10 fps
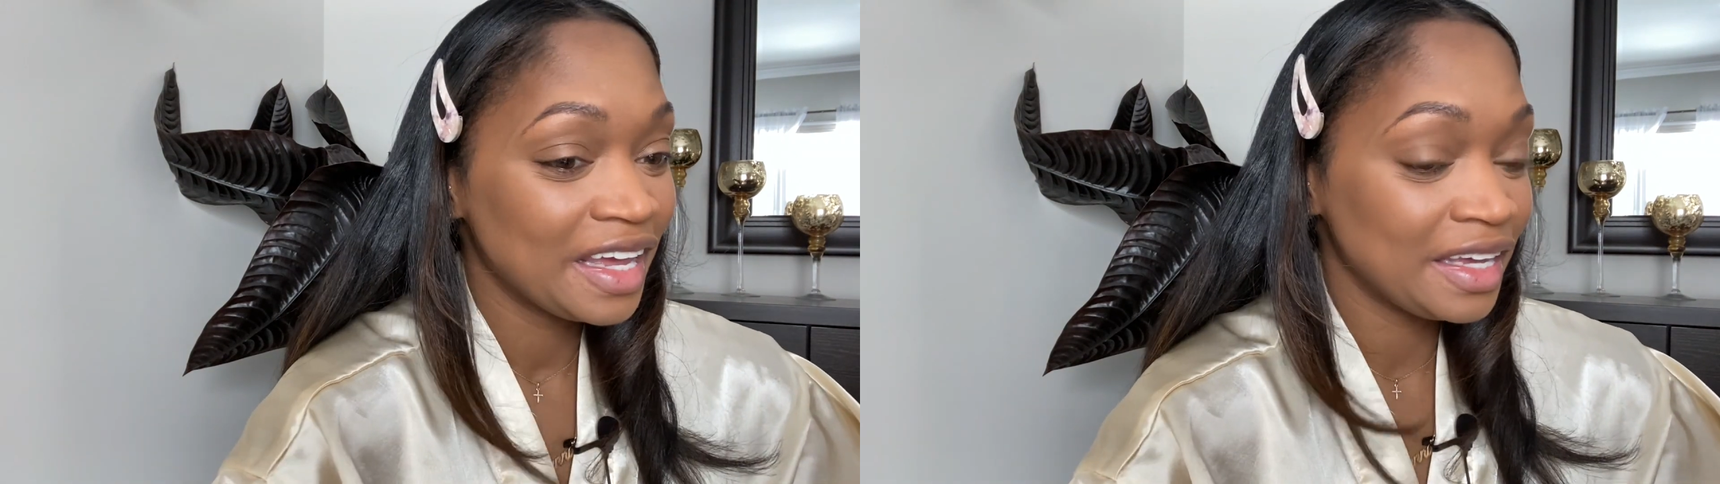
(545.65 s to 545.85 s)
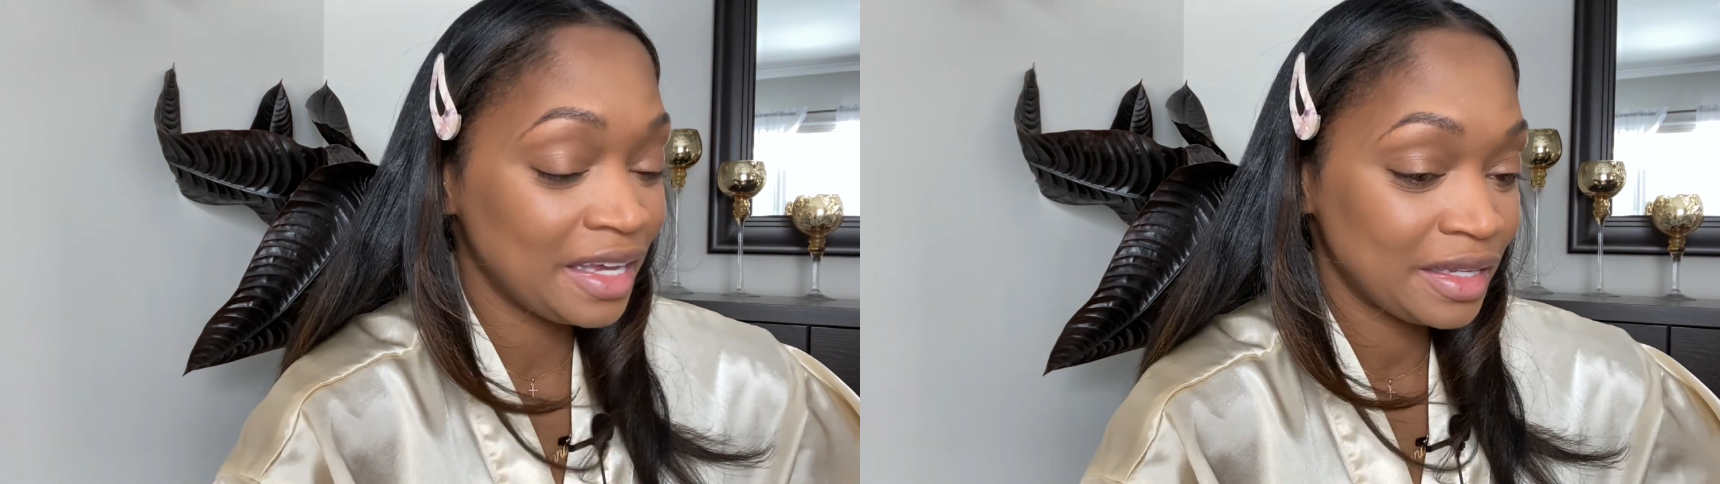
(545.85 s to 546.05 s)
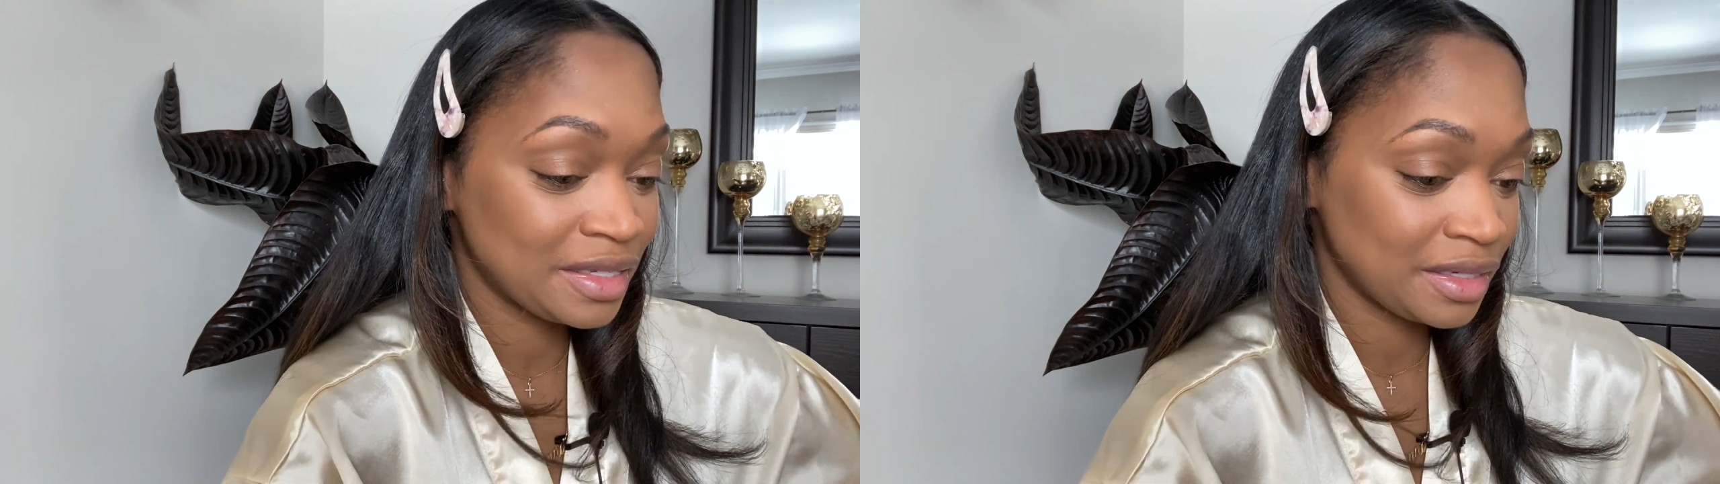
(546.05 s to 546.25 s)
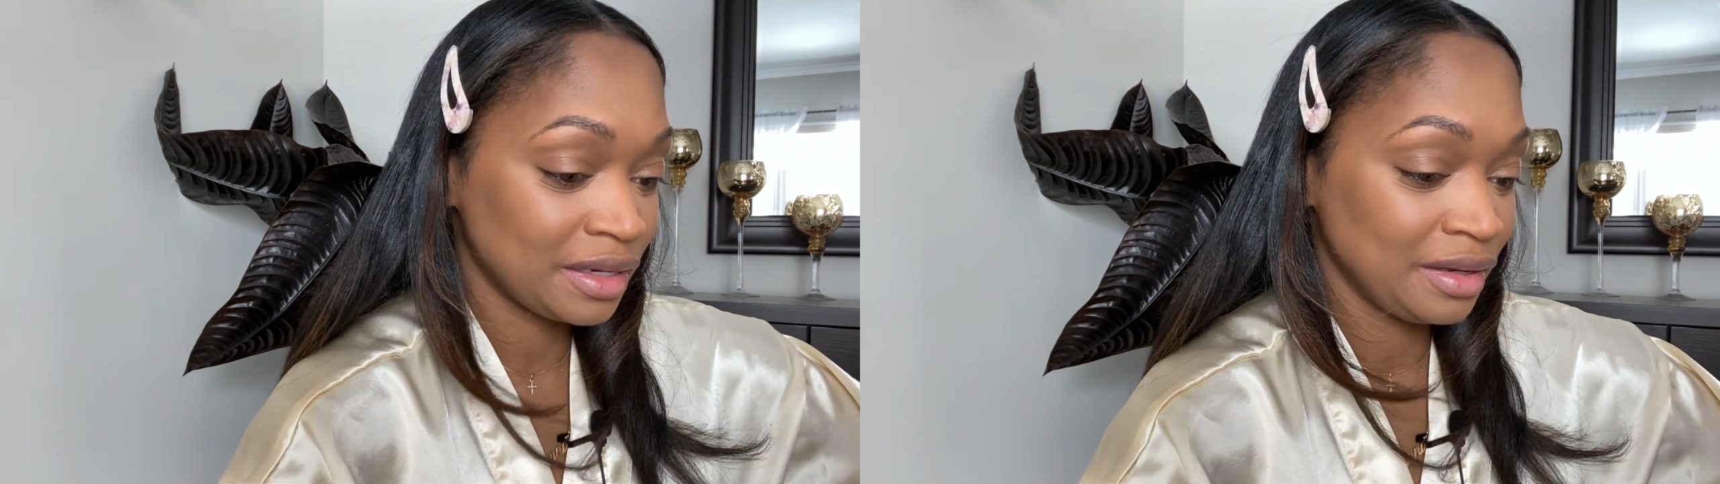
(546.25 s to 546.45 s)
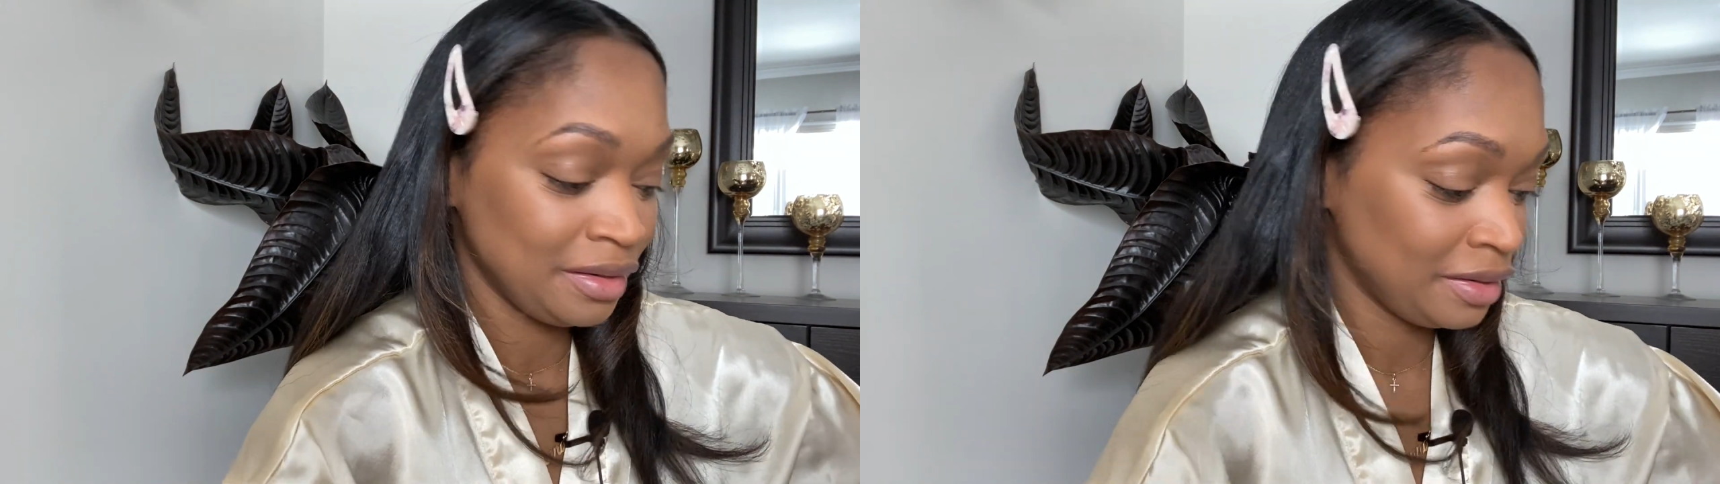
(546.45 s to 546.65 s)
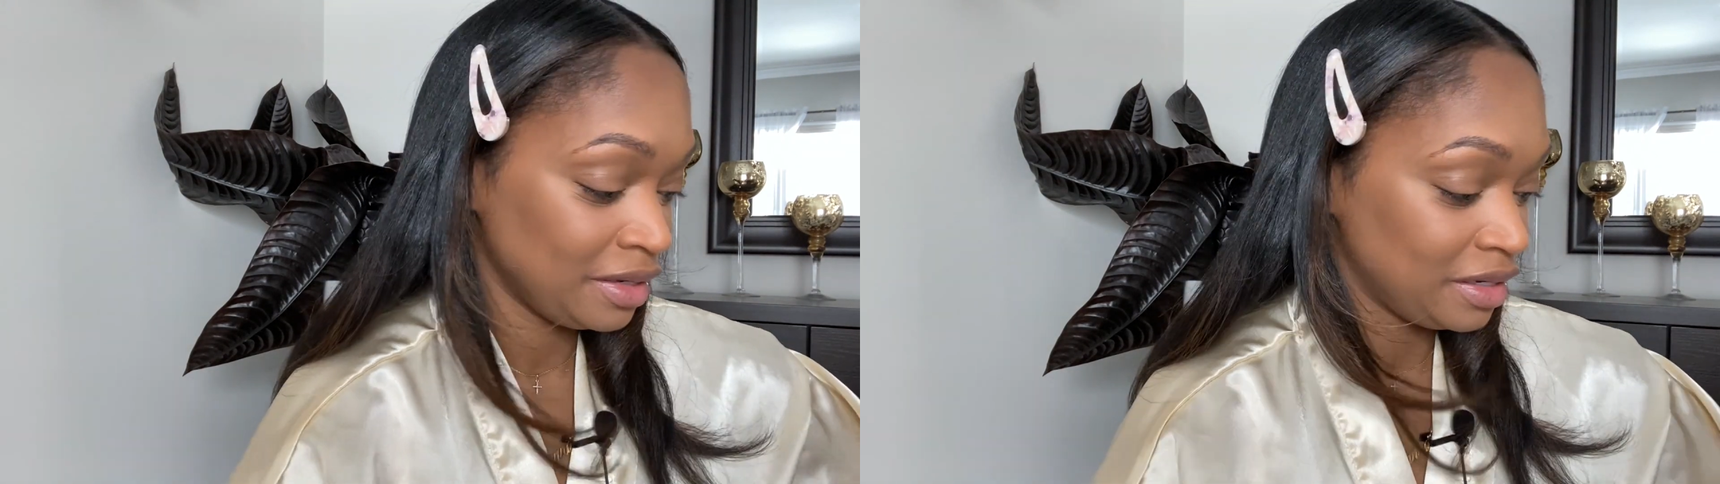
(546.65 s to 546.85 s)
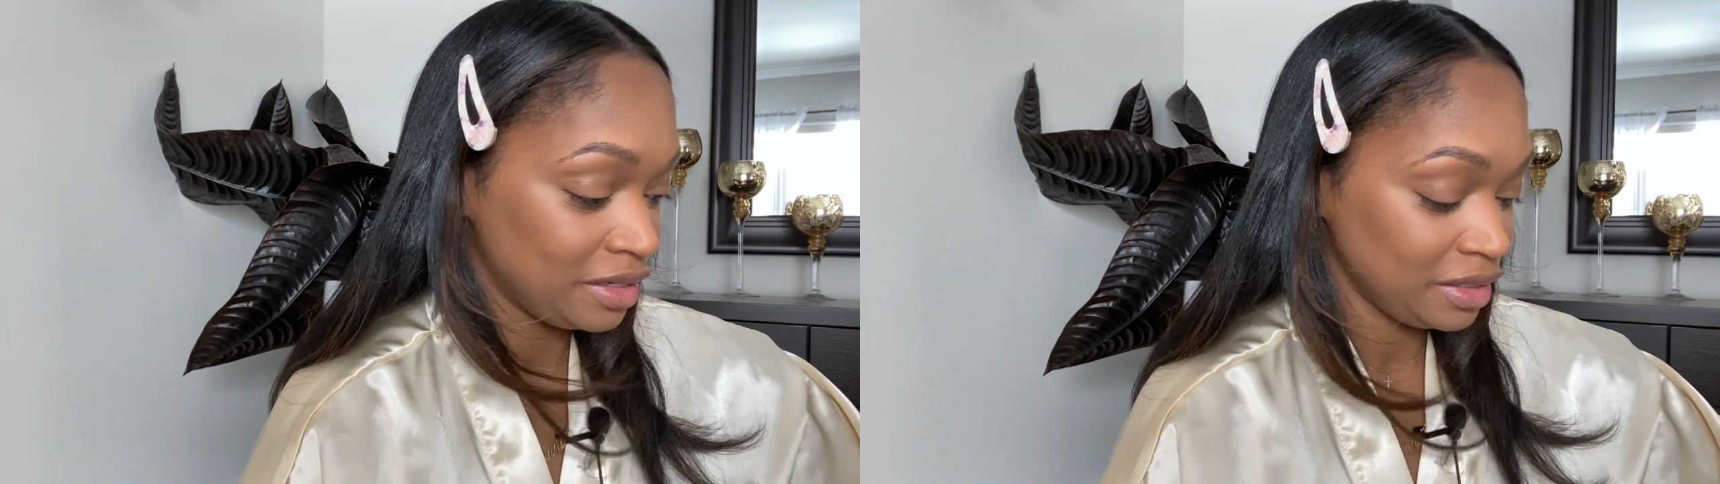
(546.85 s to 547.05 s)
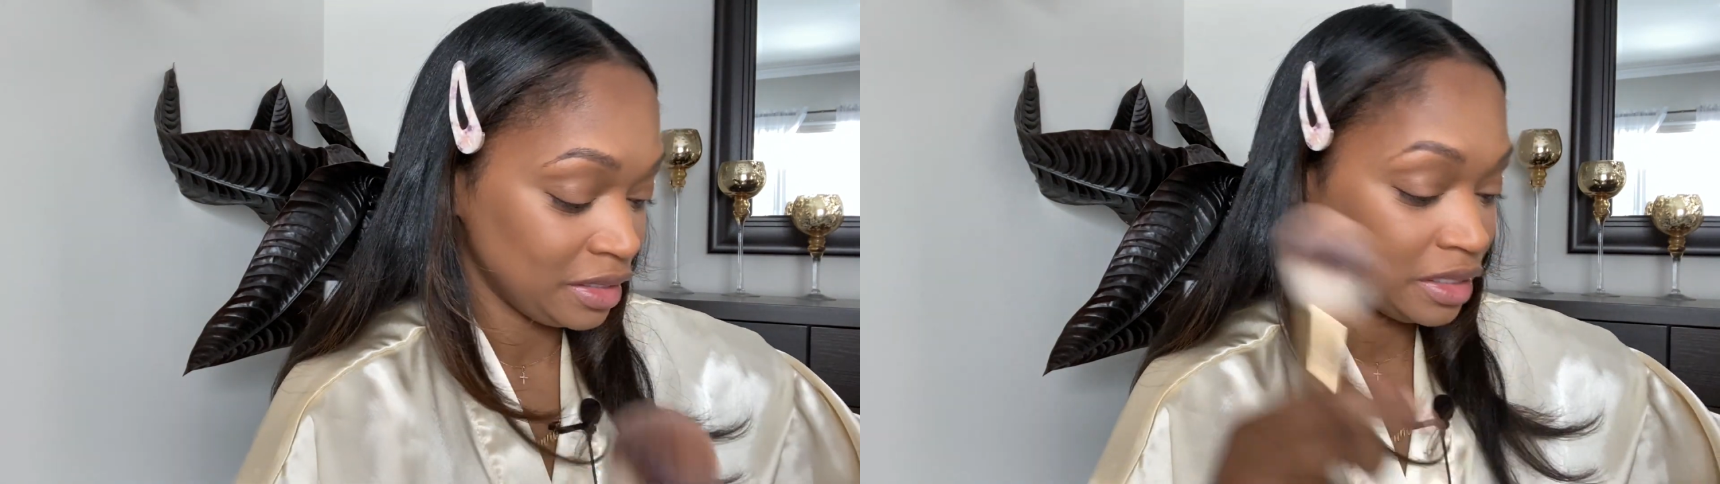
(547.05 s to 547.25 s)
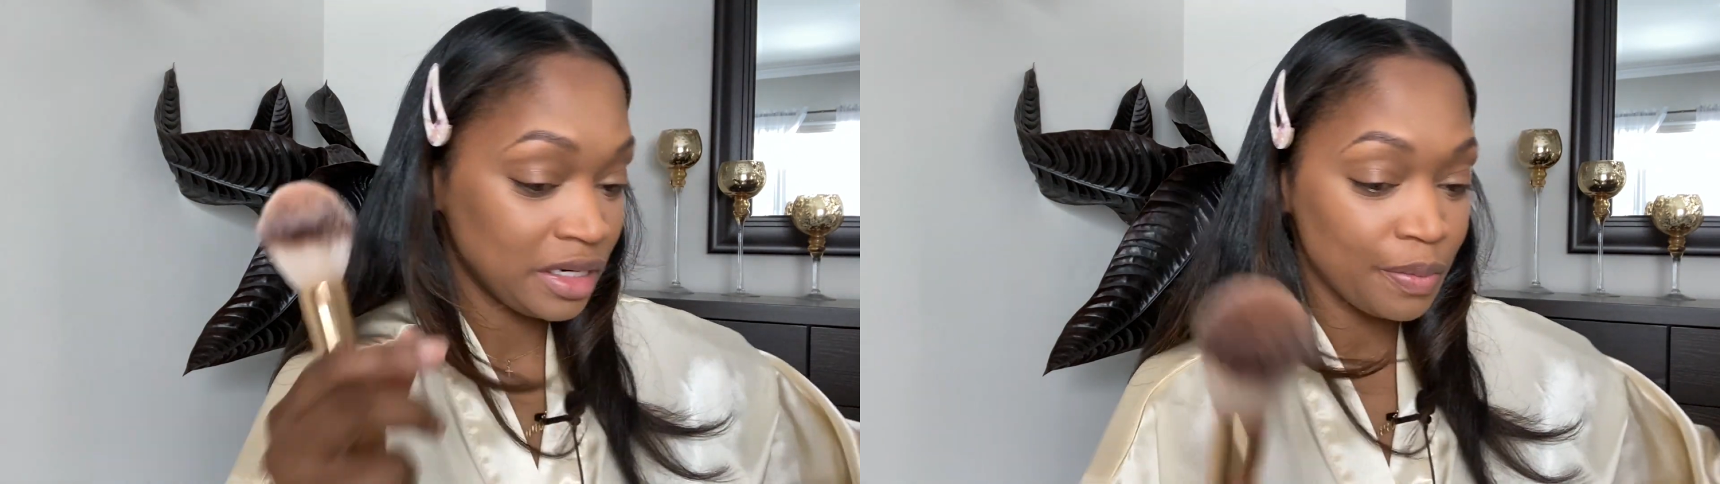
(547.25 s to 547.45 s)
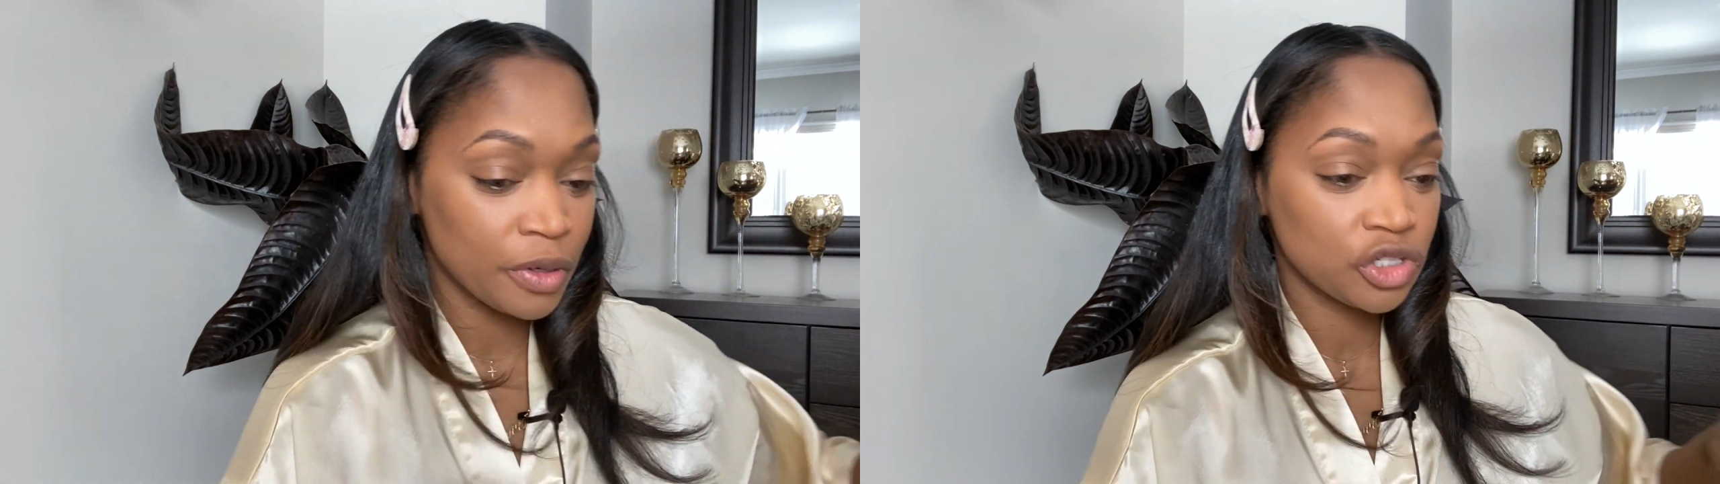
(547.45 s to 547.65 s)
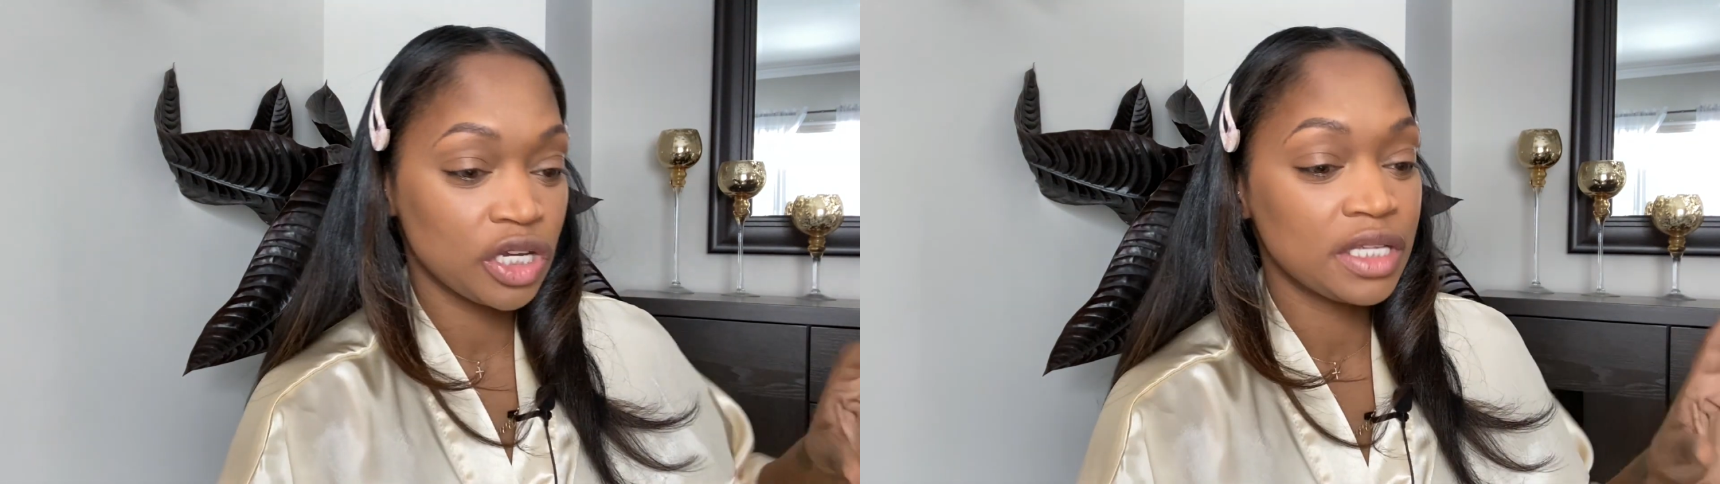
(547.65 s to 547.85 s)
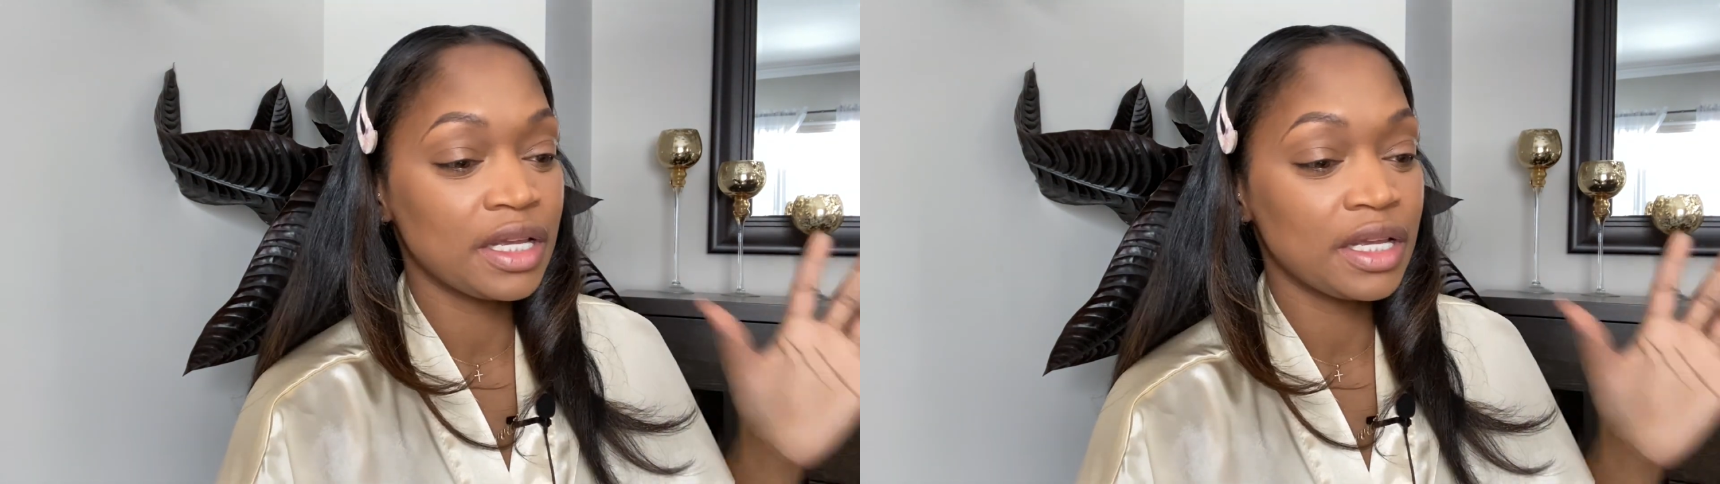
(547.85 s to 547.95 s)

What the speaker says: get deeper shades.